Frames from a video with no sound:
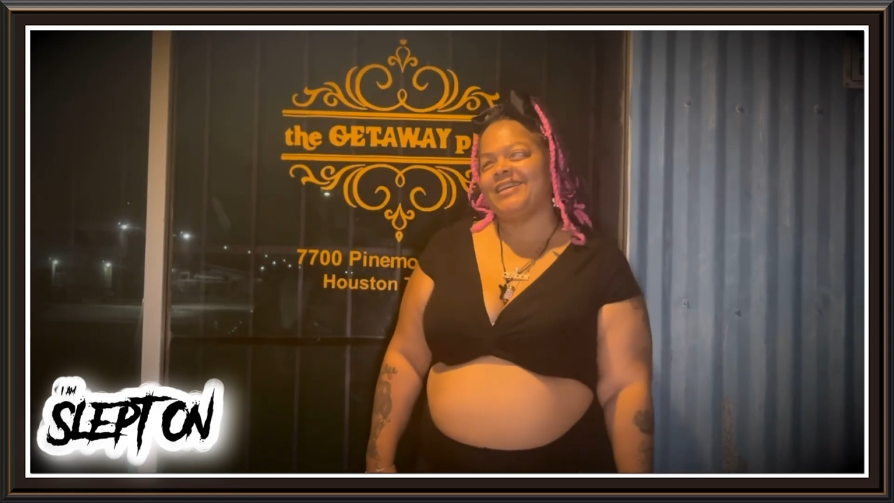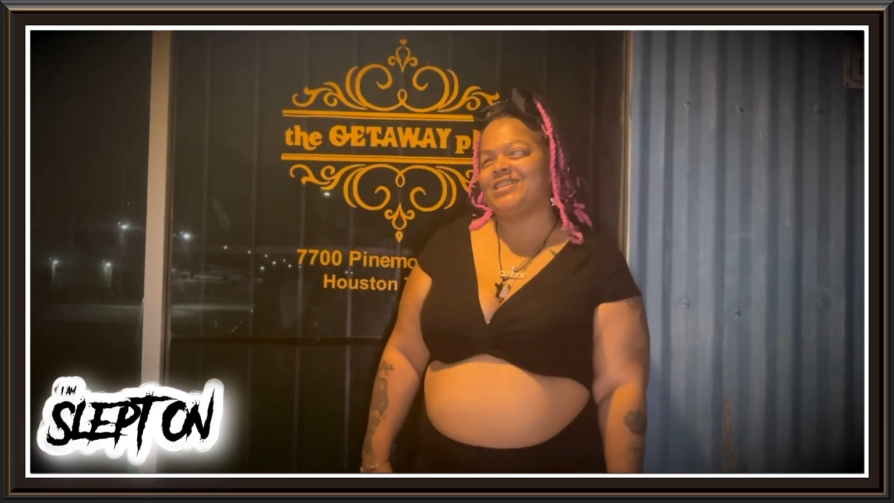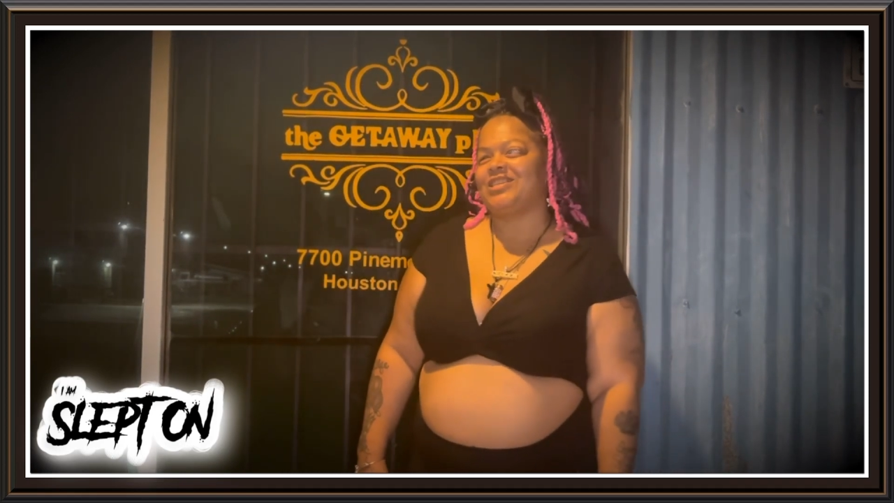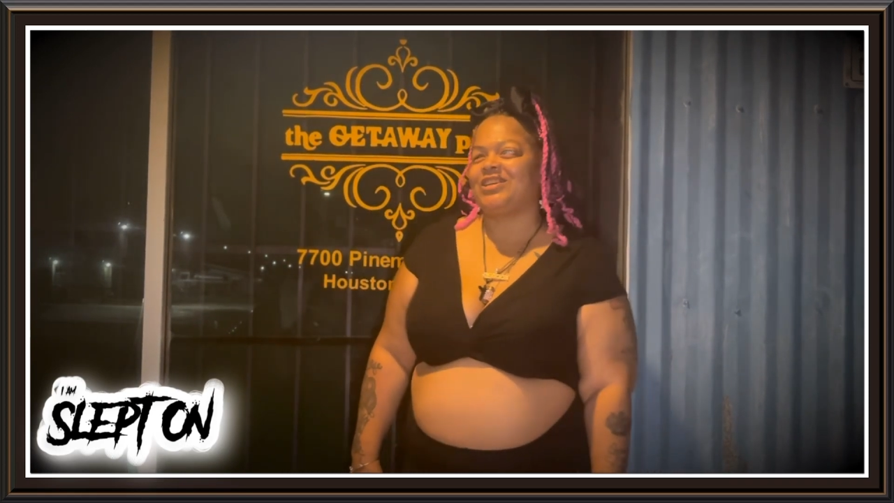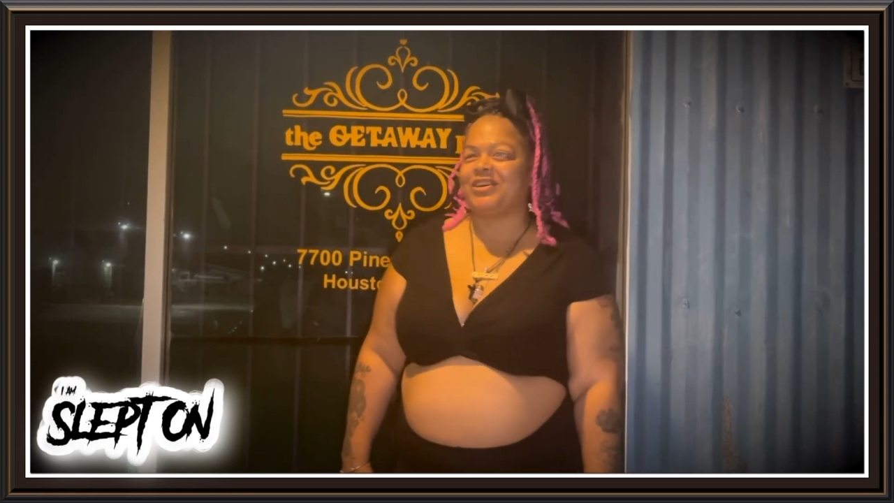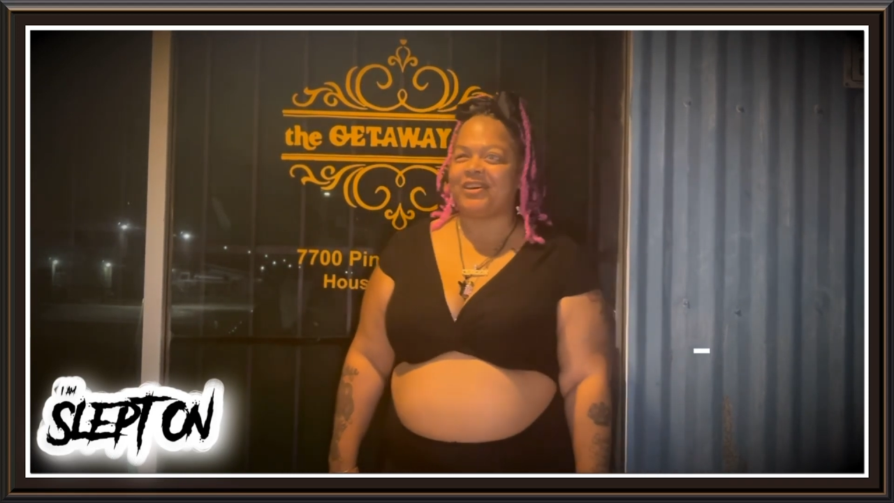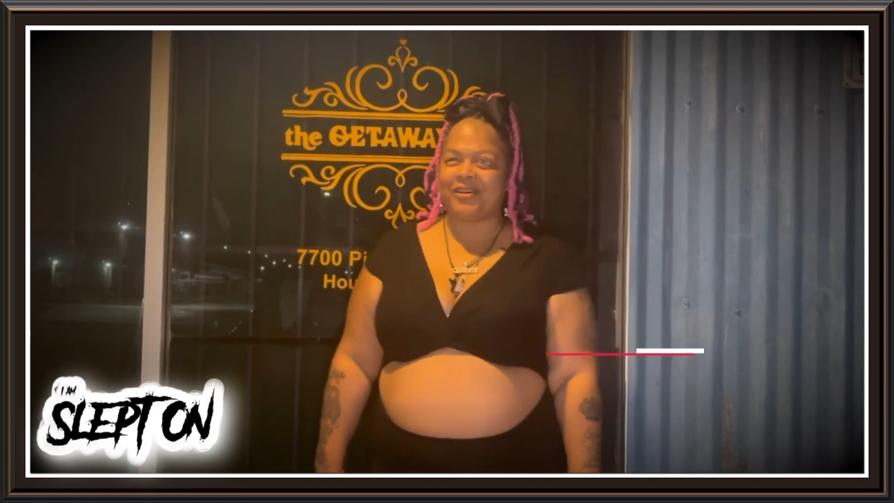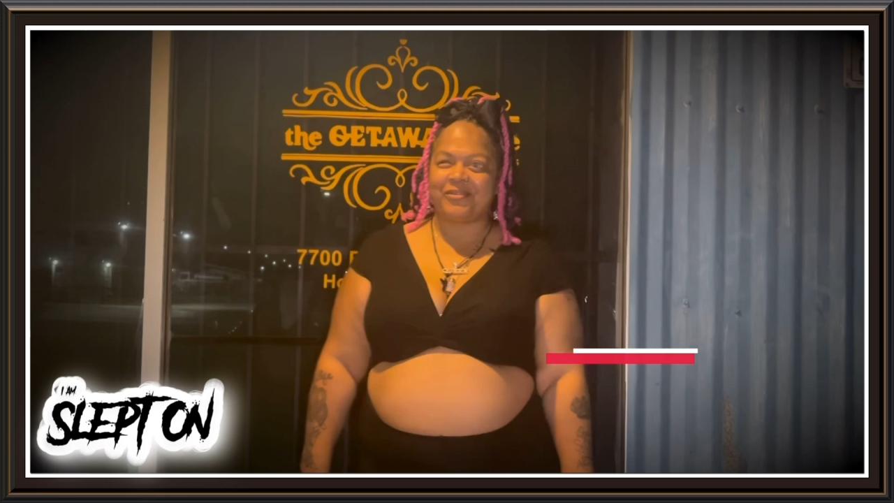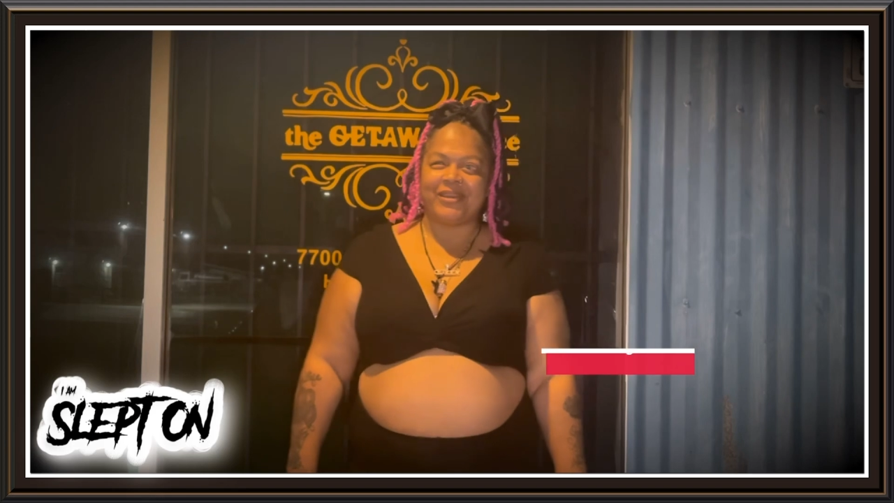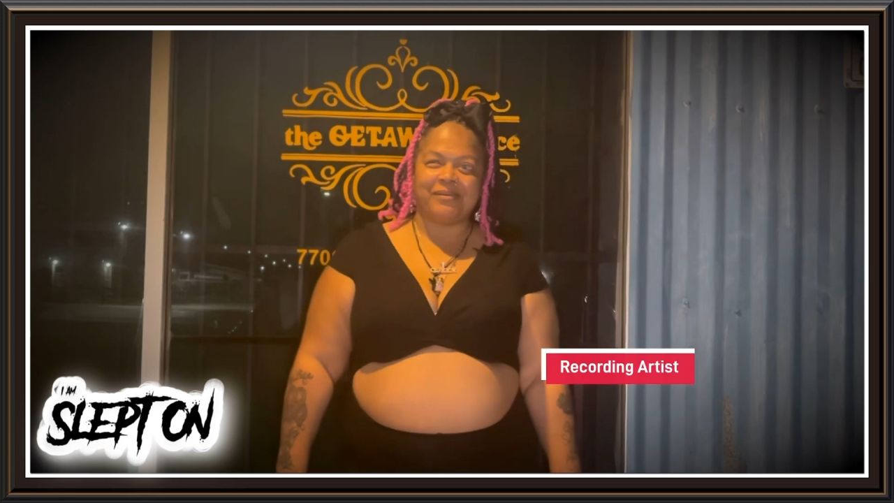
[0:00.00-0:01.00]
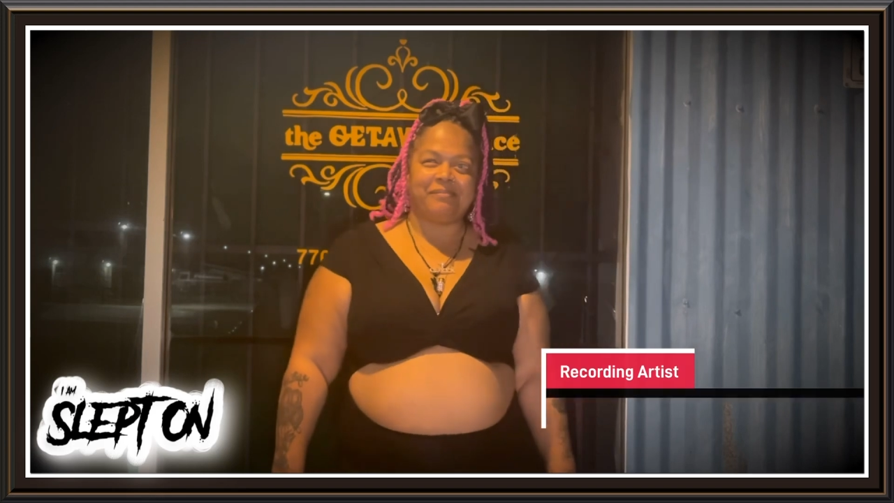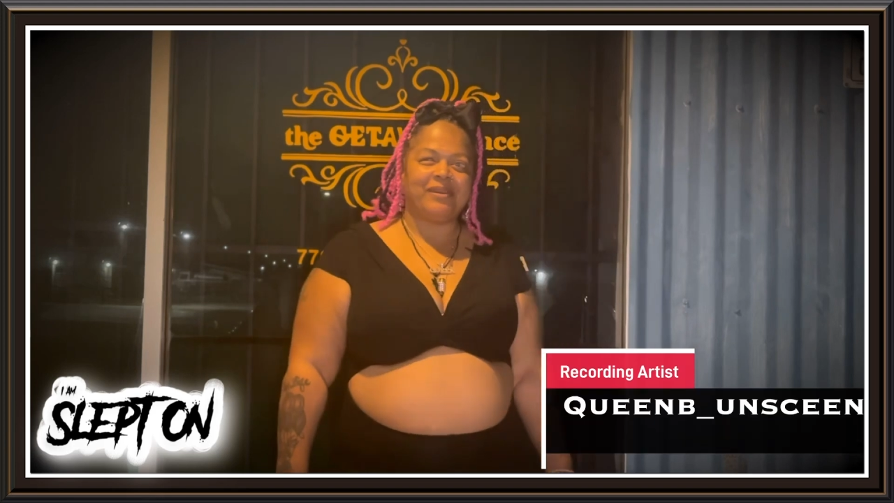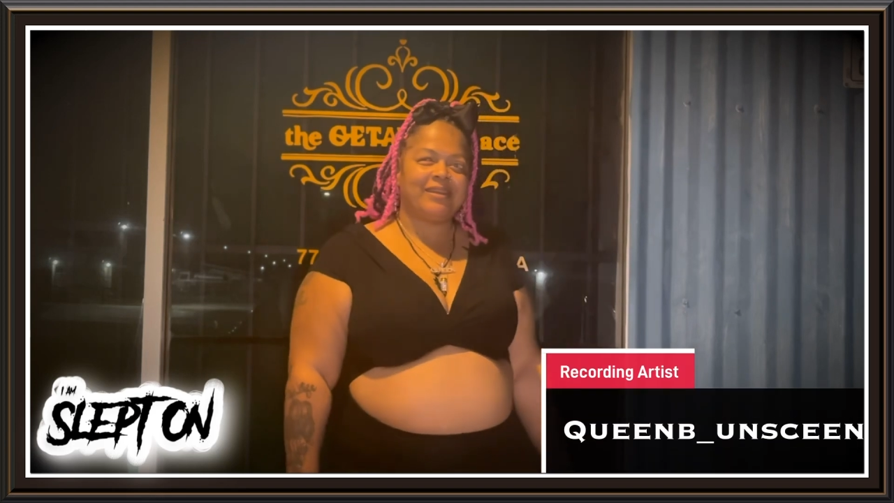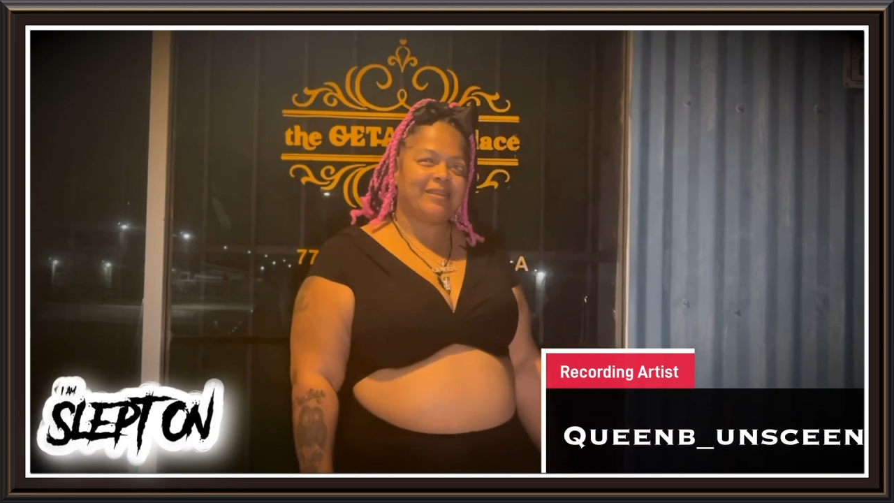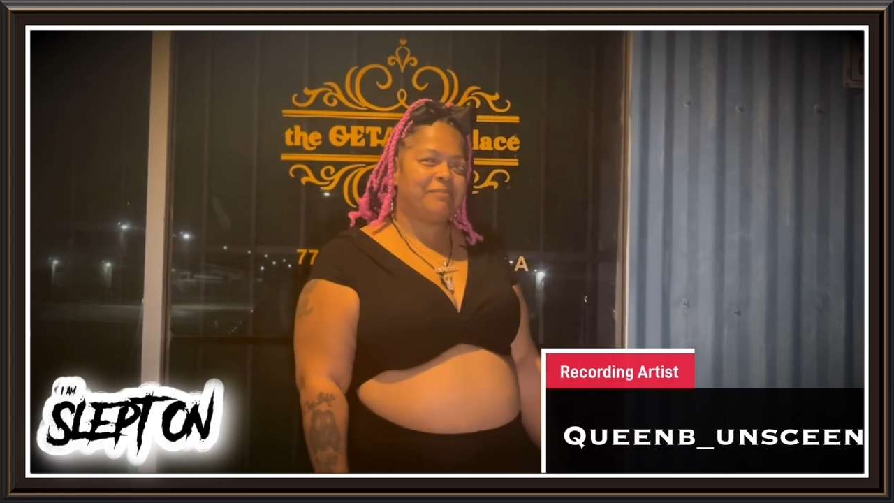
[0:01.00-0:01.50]
It's your girl Queen
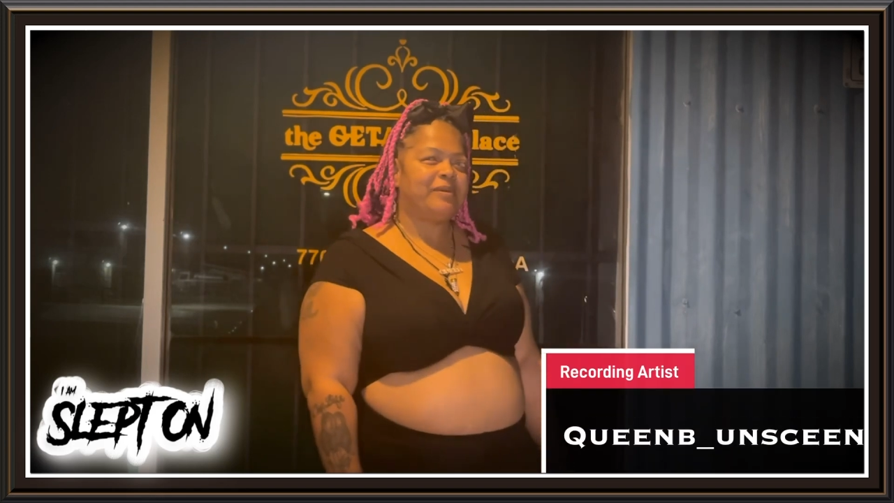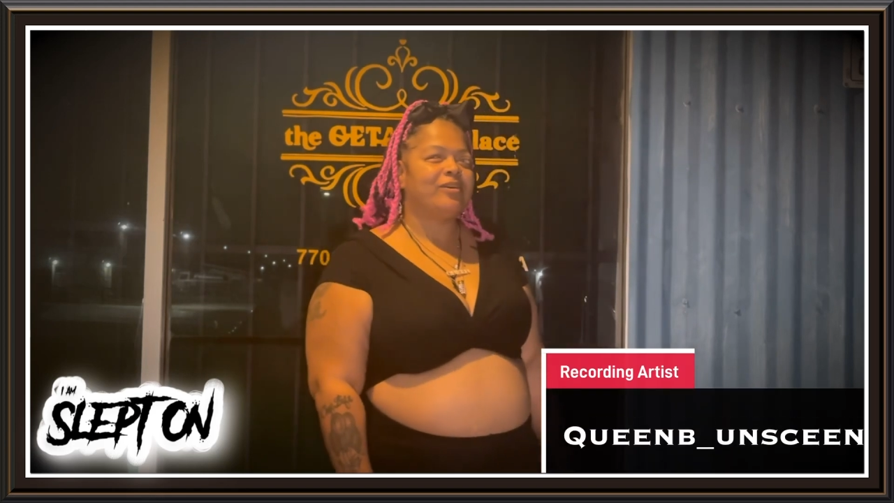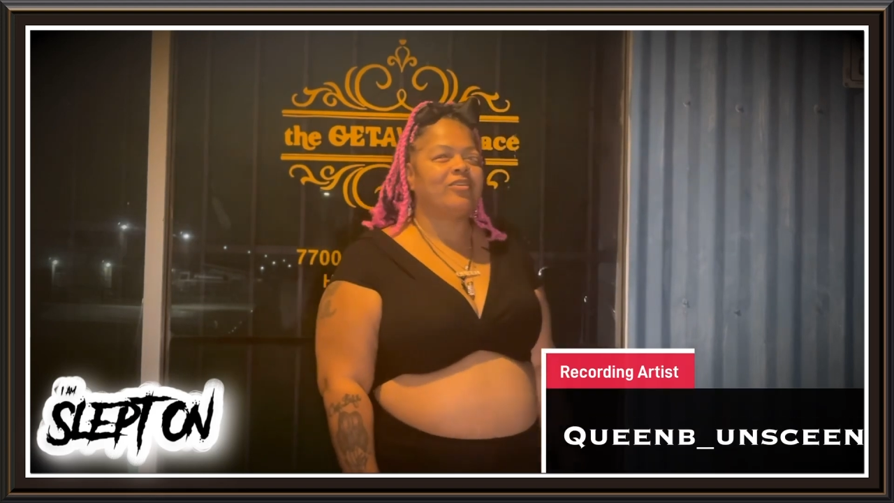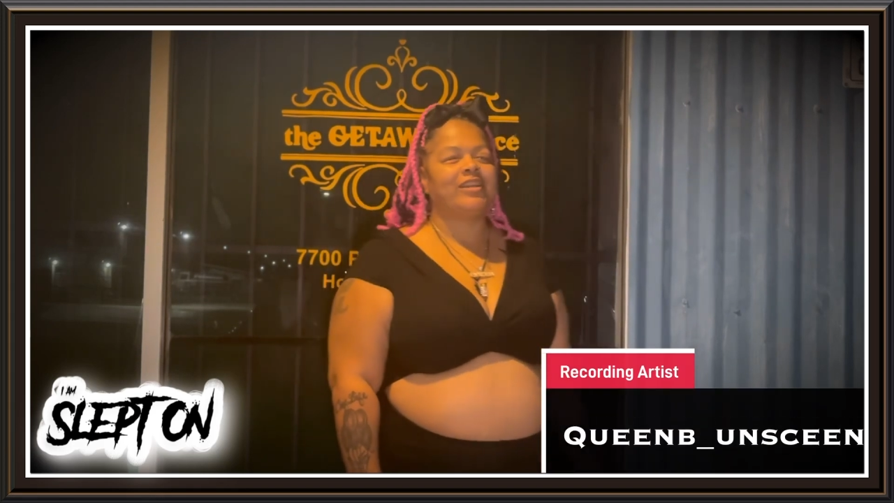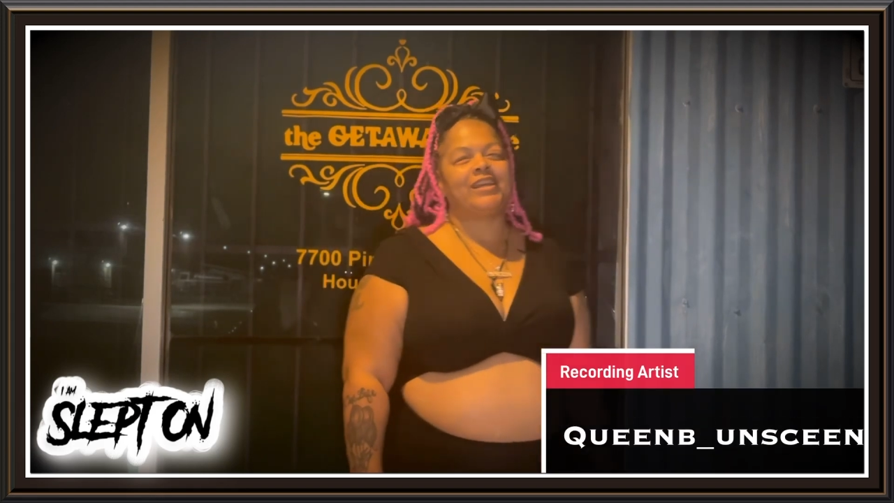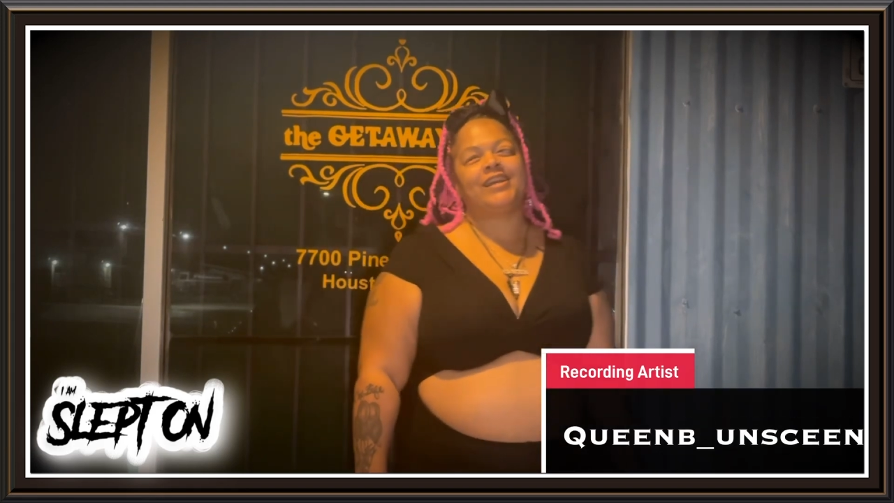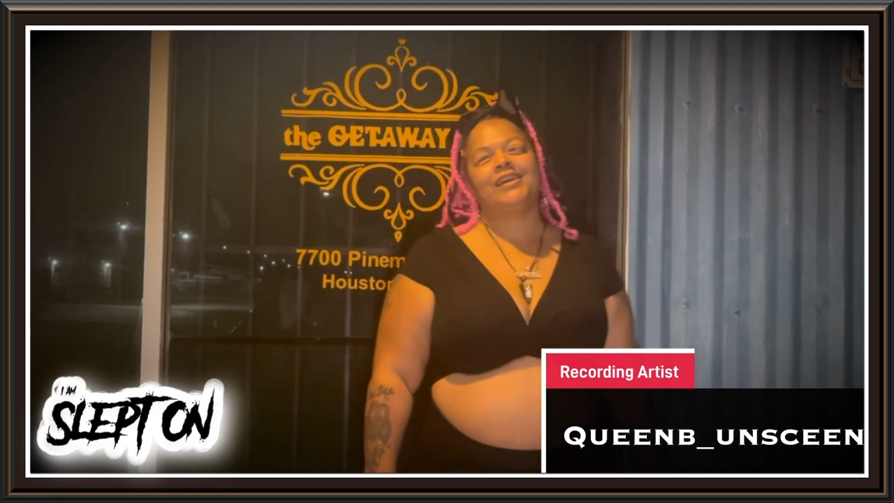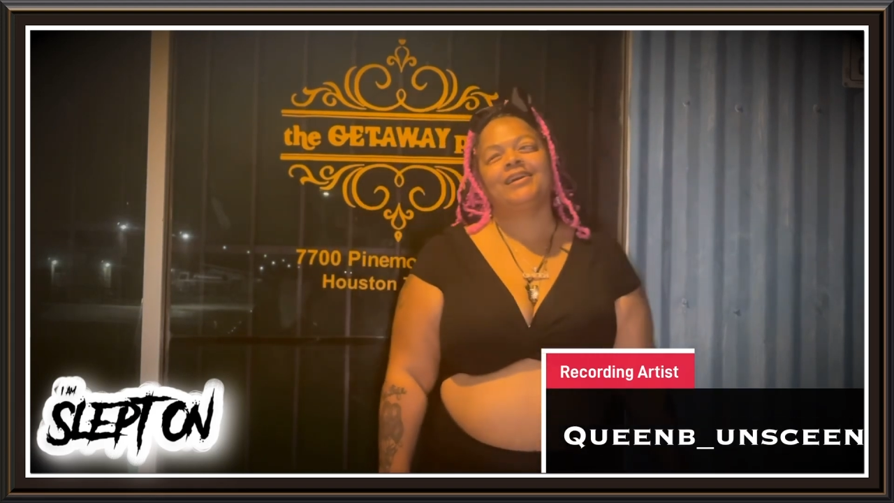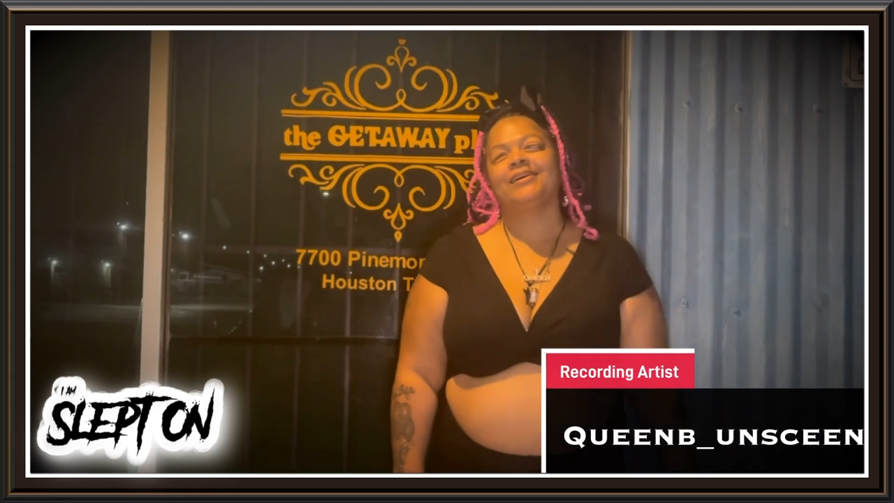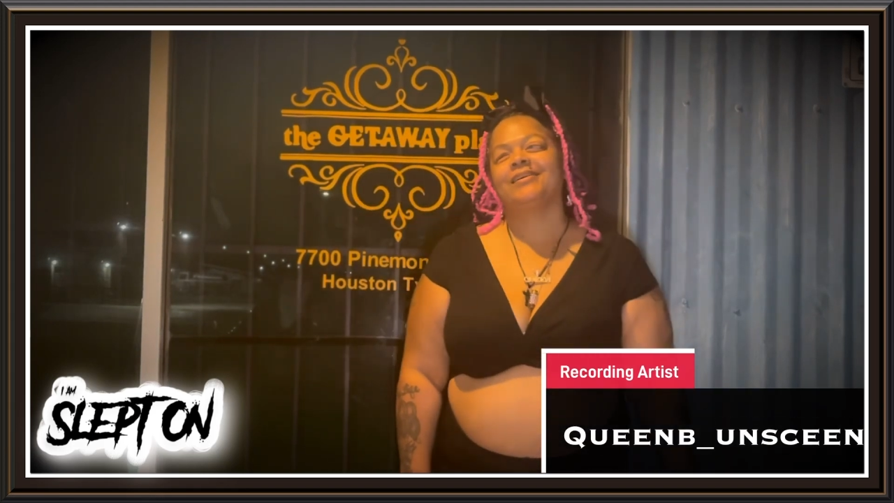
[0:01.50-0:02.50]
B in the building.